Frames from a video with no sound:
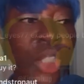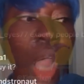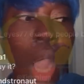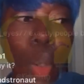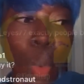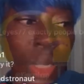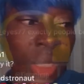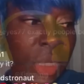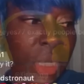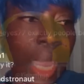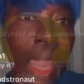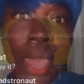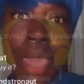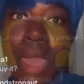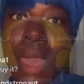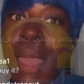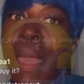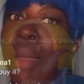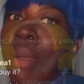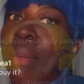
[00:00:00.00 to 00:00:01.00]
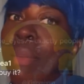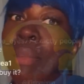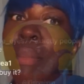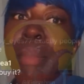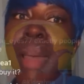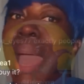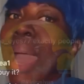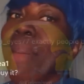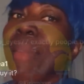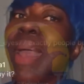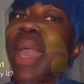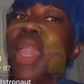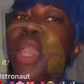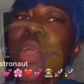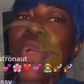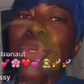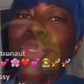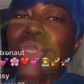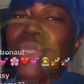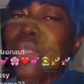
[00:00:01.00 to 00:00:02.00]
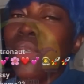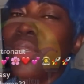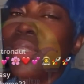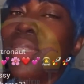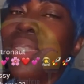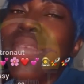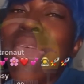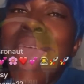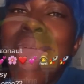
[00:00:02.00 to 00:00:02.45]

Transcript: my song with say Mama used to